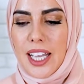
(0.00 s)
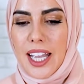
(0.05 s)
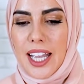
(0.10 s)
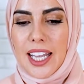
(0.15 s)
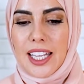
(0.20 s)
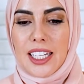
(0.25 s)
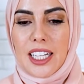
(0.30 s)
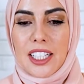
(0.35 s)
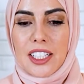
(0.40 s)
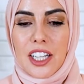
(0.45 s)

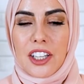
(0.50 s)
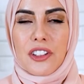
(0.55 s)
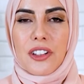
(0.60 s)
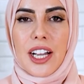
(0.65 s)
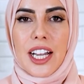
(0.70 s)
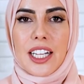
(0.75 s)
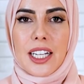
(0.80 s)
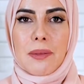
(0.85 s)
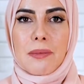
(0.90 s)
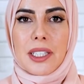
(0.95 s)
And another
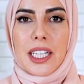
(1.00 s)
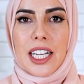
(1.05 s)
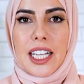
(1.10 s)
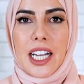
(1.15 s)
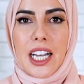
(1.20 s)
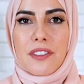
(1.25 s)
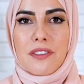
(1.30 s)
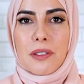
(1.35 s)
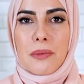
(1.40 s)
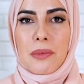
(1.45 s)
item that I
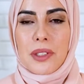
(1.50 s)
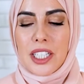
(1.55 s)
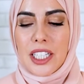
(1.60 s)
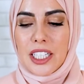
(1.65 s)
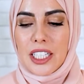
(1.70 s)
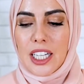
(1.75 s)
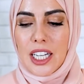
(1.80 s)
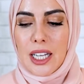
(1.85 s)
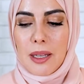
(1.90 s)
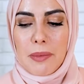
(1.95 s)
got from
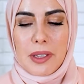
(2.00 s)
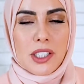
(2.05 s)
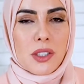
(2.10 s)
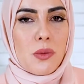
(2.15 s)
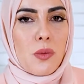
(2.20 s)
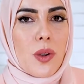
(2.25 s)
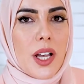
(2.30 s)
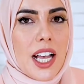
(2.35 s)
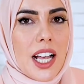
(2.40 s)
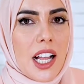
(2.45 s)
DeenHubb
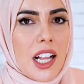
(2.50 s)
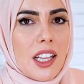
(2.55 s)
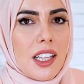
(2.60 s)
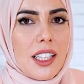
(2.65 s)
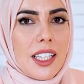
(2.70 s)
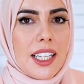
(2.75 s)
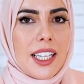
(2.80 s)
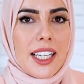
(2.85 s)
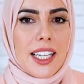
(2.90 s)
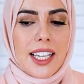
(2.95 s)
as
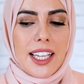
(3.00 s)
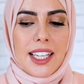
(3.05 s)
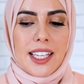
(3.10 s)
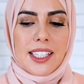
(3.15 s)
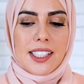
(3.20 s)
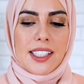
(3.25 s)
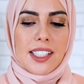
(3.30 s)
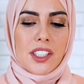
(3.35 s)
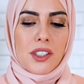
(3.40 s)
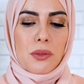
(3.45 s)
well
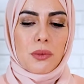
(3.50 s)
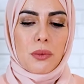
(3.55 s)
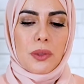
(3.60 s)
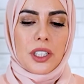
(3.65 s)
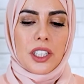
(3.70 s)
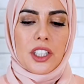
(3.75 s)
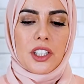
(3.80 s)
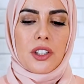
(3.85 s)
is this really